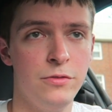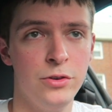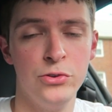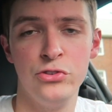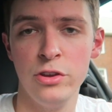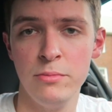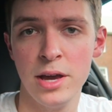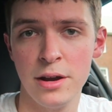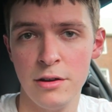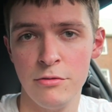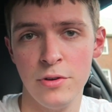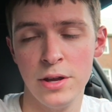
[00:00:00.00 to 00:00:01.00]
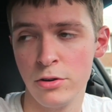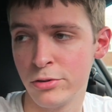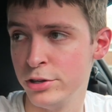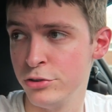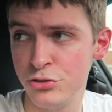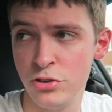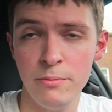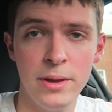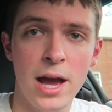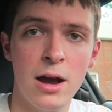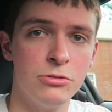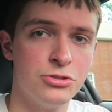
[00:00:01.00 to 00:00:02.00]
you see me at an event, or you see
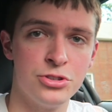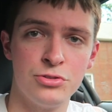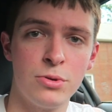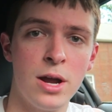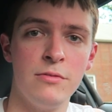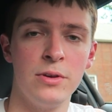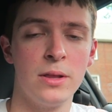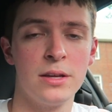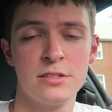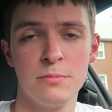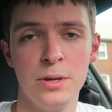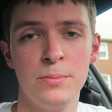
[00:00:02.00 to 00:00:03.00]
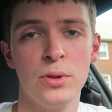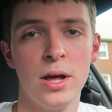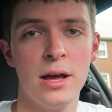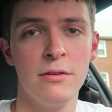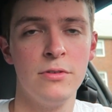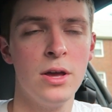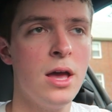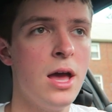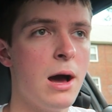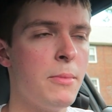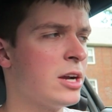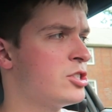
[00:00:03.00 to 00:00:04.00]
me out just driving like some people have.
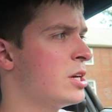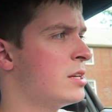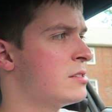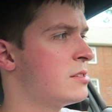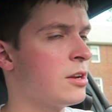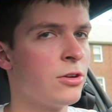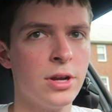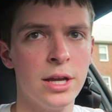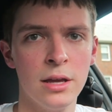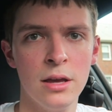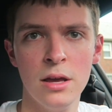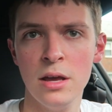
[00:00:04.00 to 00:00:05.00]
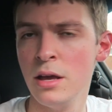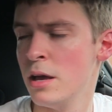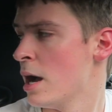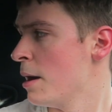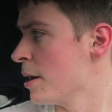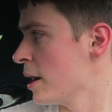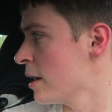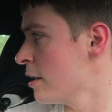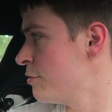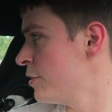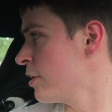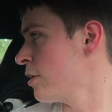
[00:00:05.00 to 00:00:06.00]
I'm actually considering, I gotta
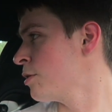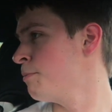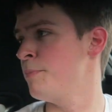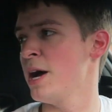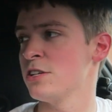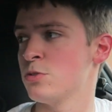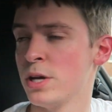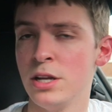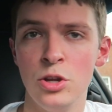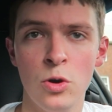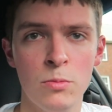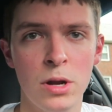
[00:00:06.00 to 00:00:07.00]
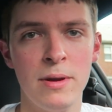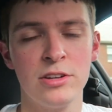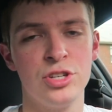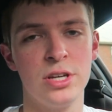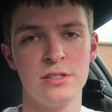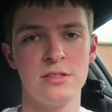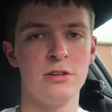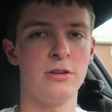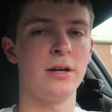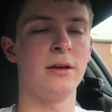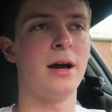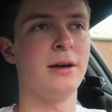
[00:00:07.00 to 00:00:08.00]
figure out the best way to do it, but I'm actually
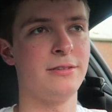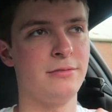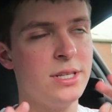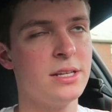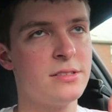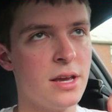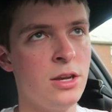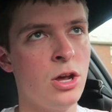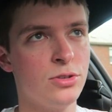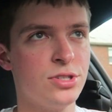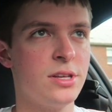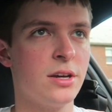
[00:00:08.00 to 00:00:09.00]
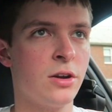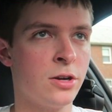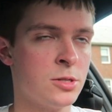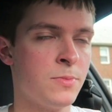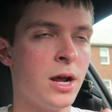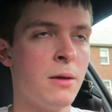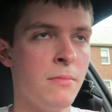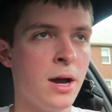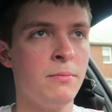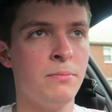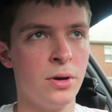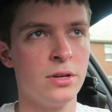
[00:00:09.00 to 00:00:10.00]
considering, I did say no stickers, but I
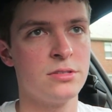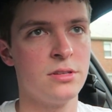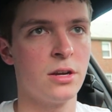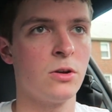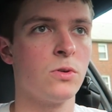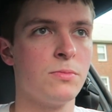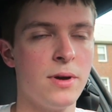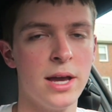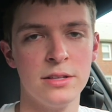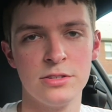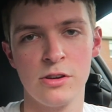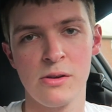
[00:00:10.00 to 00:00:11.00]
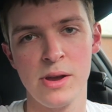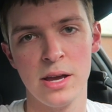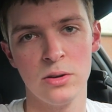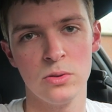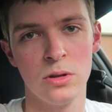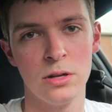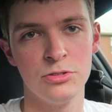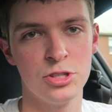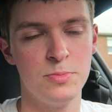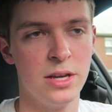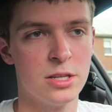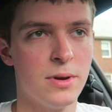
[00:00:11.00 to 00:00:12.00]
might put a sticker with my Instagram handle on it,
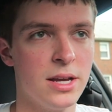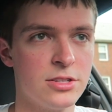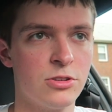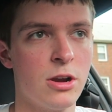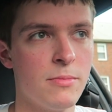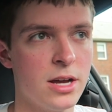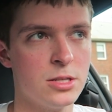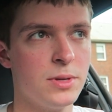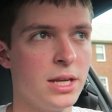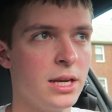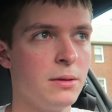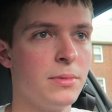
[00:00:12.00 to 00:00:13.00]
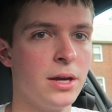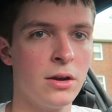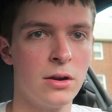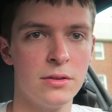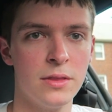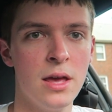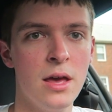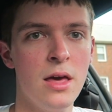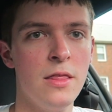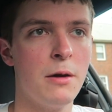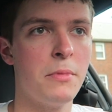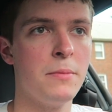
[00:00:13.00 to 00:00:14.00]
just because my Instagram has been getting bigger, and
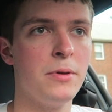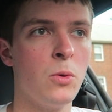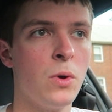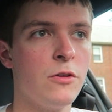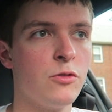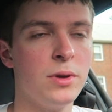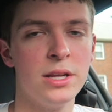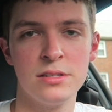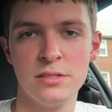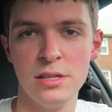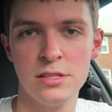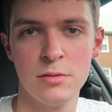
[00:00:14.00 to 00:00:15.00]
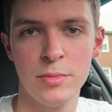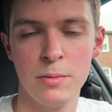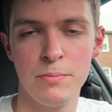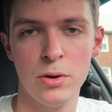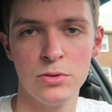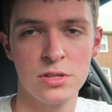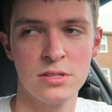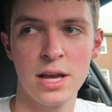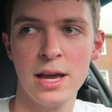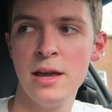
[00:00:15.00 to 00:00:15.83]
that might be a way for me to see some of the posts. Because